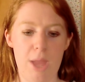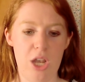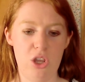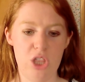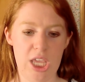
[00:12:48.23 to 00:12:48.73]

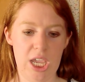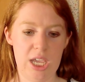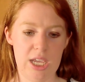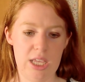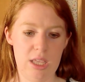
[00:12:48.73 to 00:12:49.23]
and you
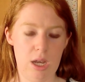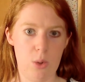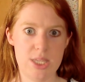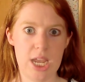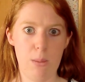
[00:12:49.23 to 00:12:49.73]
think, you know,
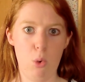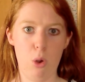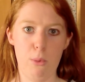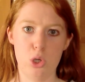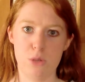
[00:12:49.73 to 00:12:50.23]
it's getting
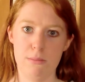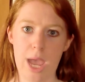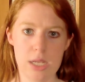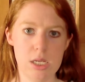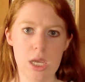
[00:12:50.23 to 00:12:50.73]
more and more
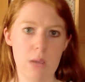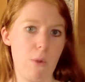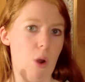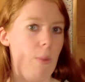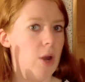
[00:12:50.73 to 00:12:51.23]
dramatic,
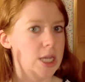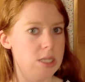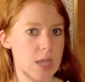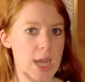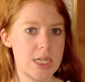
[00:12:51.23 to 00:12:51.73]
more and more
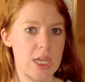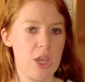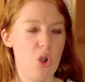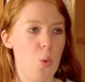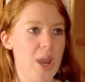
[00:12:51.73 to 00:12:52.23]

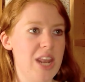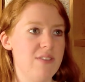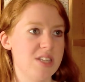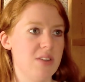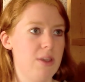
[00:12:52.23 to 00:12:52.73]
exciting, you're
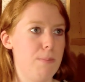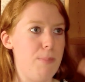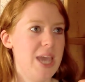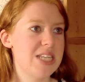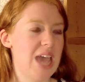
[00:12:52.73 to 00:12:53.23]
waiting for something
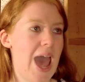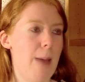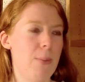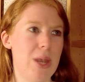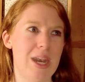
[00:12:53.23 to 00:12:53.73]
big to
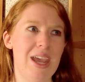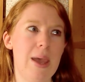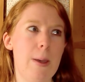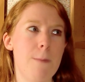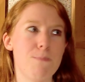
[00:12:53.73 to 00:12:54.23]
happen,
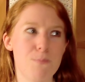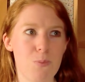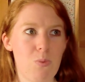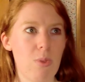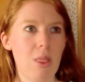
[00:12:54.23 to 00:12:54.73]

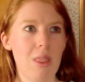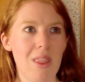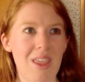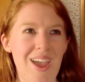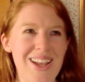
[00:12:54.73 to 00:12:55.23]

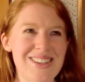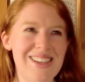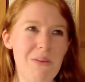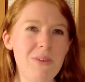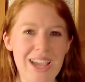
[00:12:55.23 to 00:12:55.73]
and
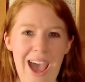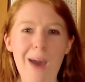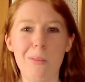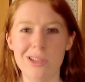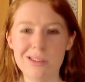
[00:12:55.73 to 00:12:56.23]
something
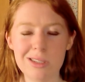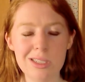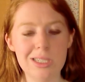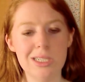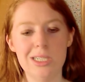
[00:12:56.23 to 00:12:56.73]

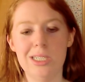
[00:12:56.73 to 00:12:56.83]
happens,